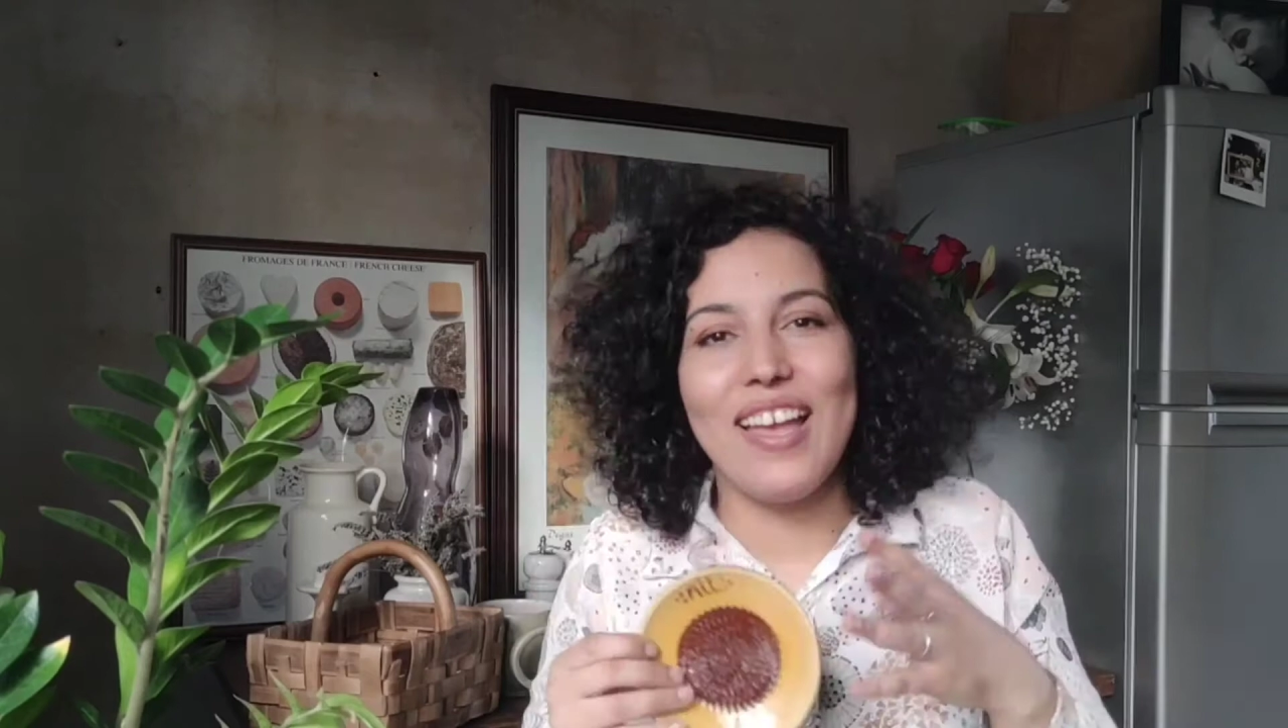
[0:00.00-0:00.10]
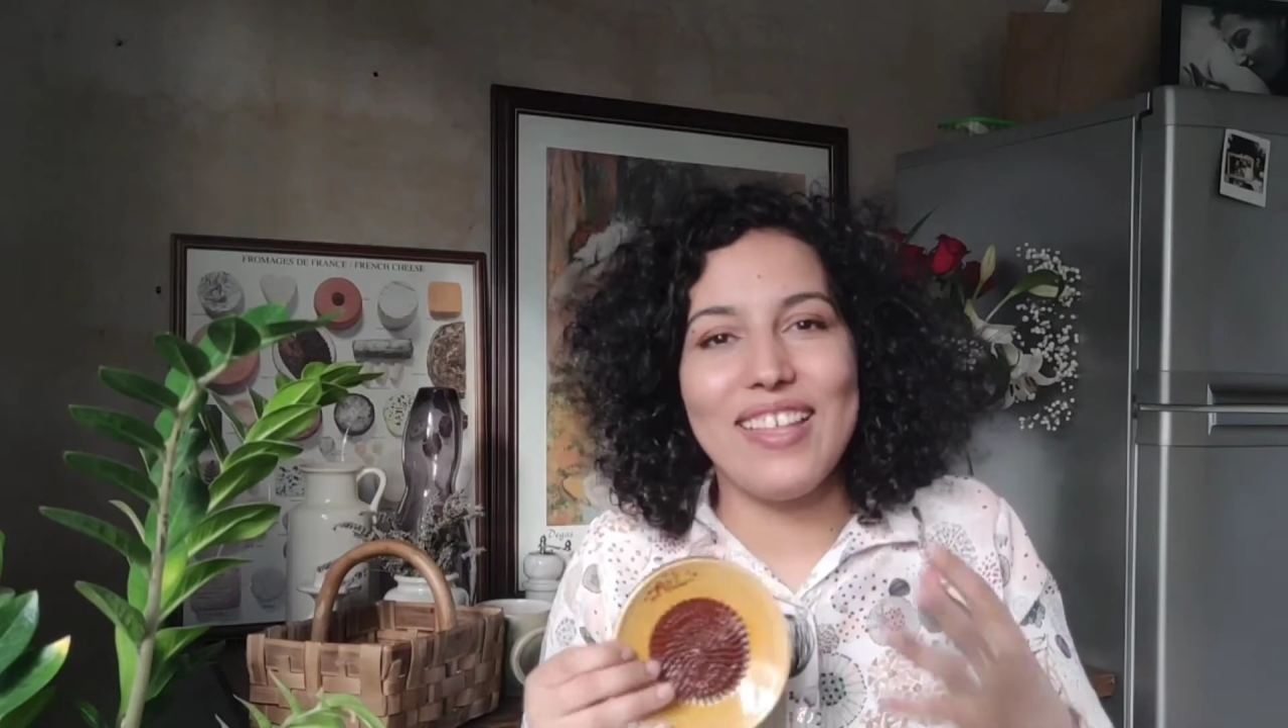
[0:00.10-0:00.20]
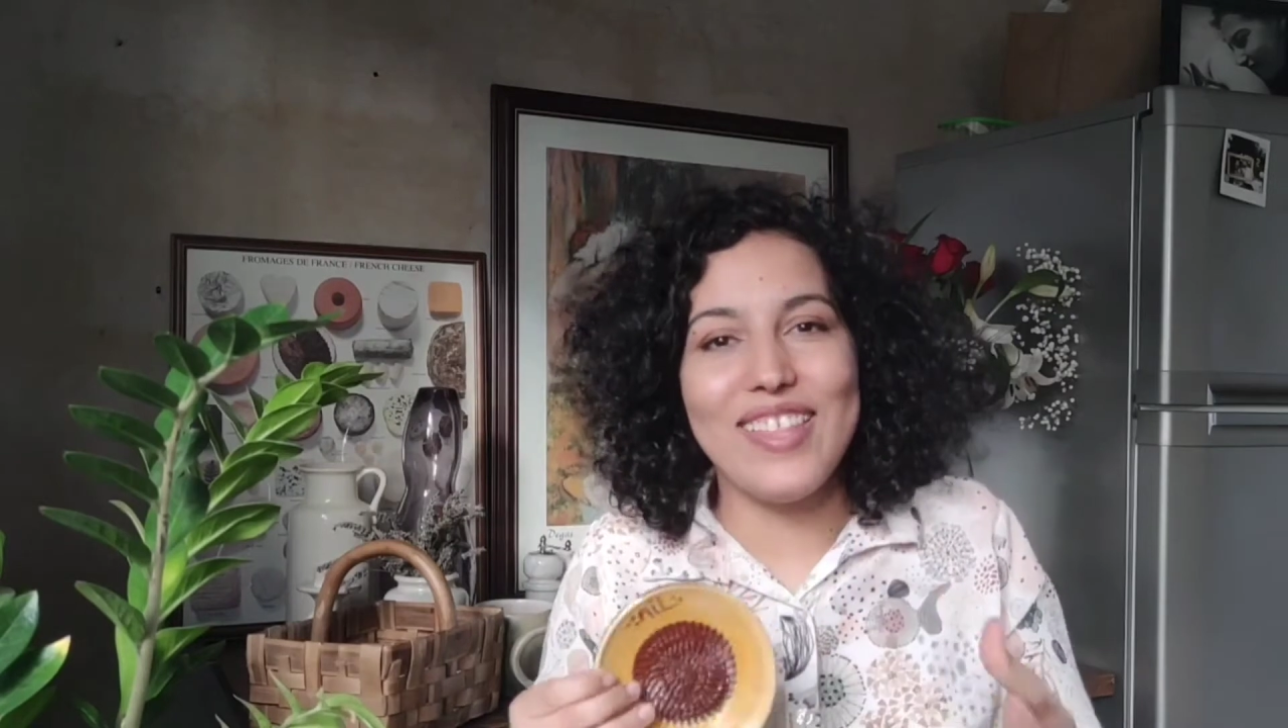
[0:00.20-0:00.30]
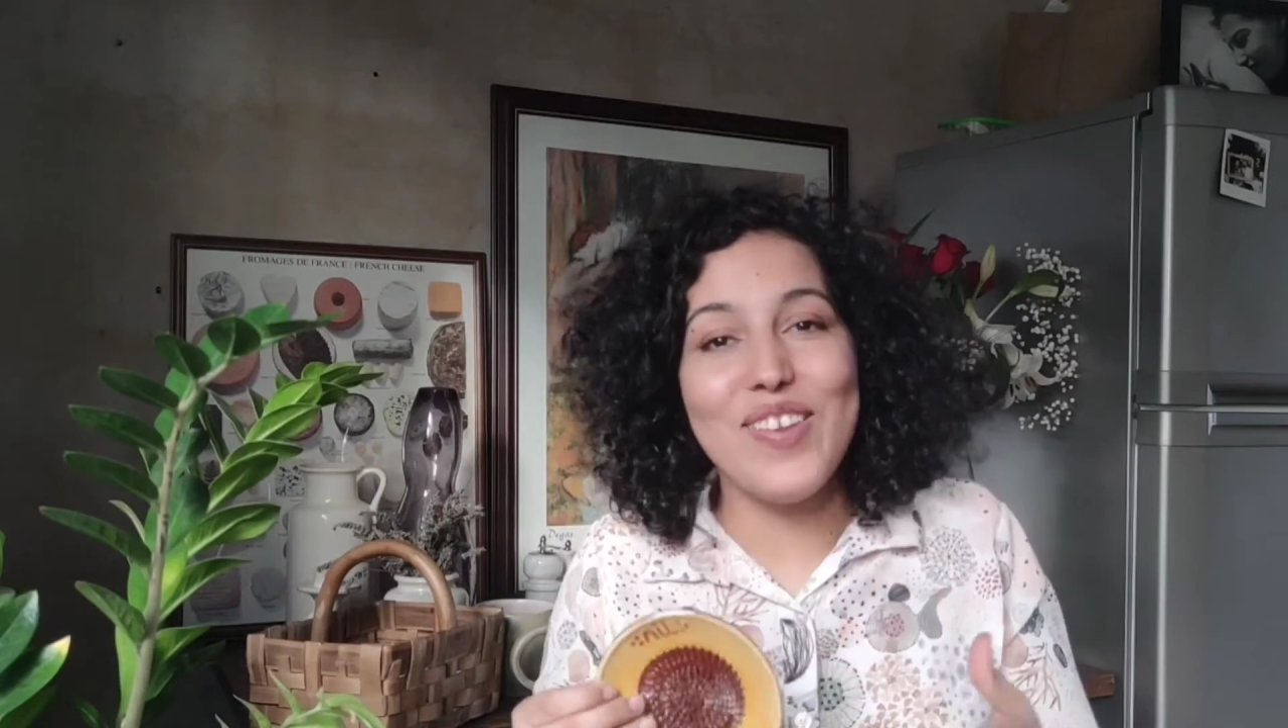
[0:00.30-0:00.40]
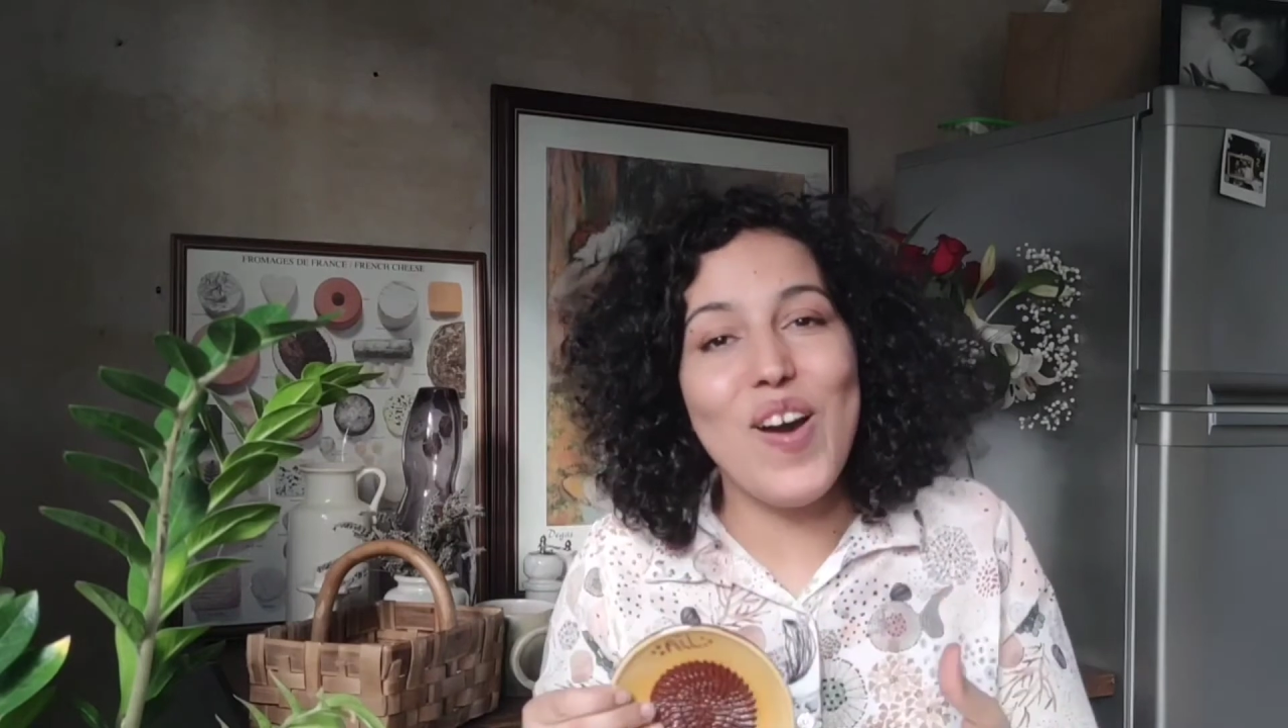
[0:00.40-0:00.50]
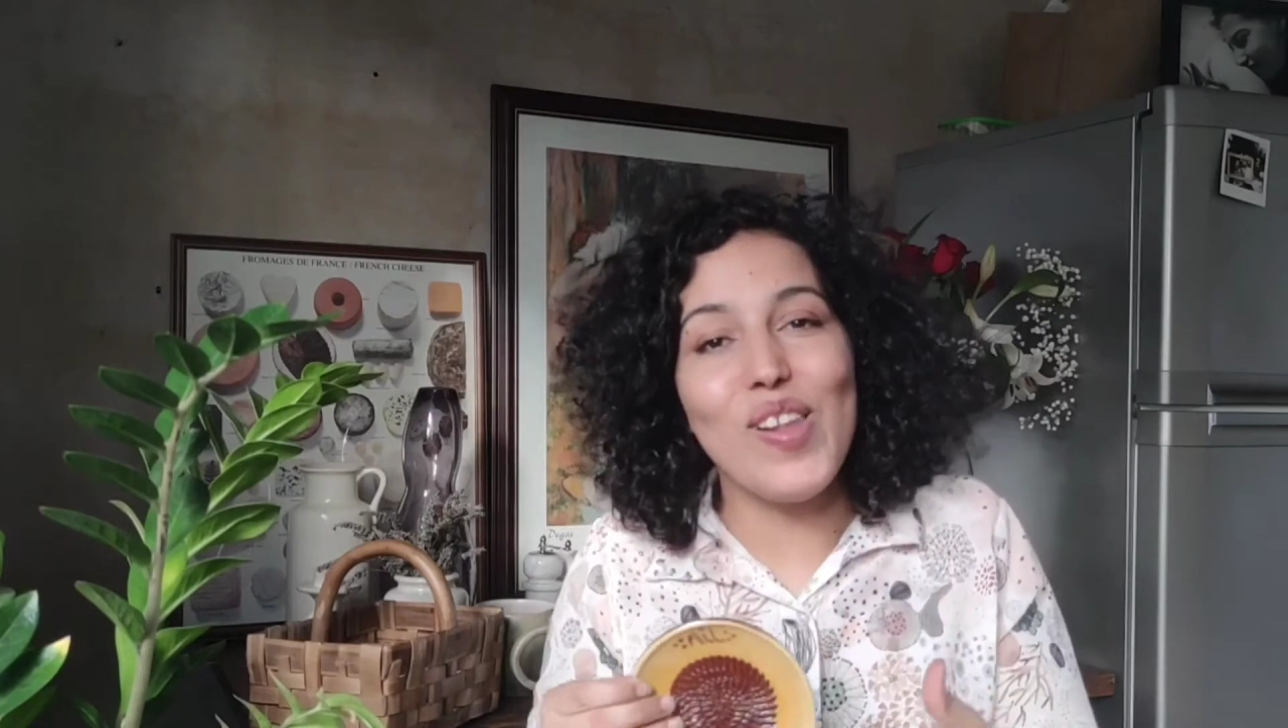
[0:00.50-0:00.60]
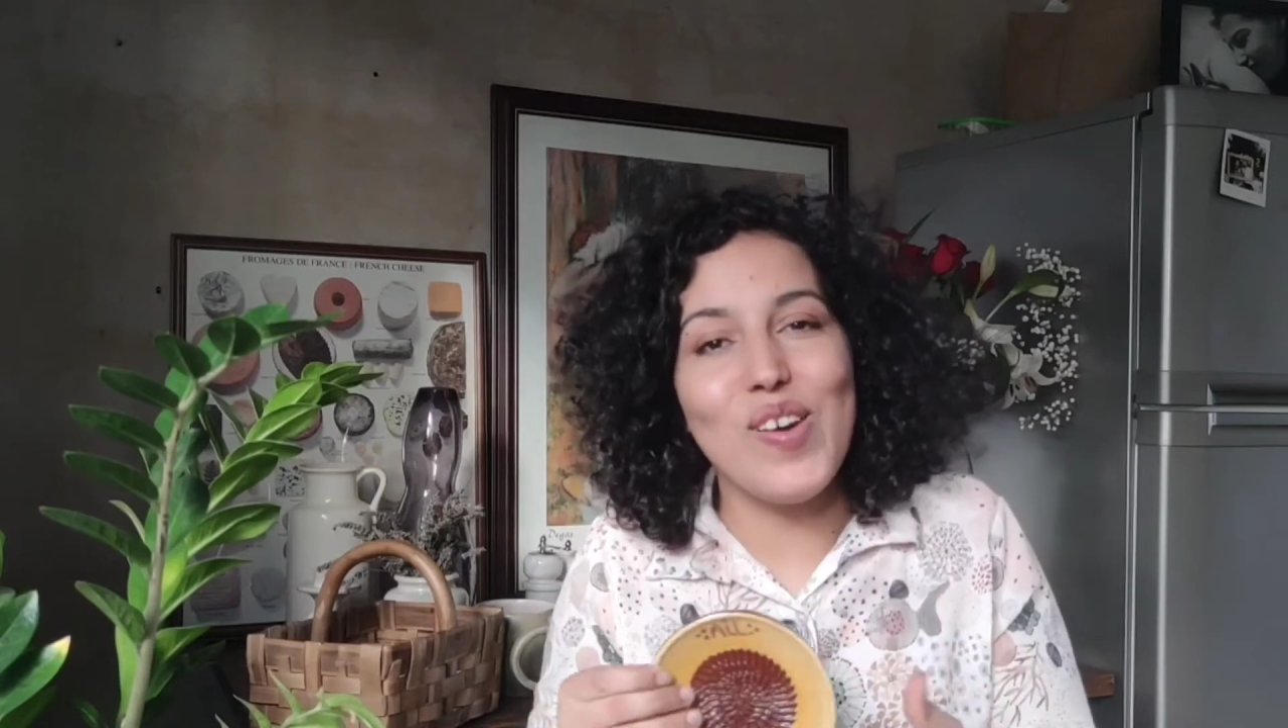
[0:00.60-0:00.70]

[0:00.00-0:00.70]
And then not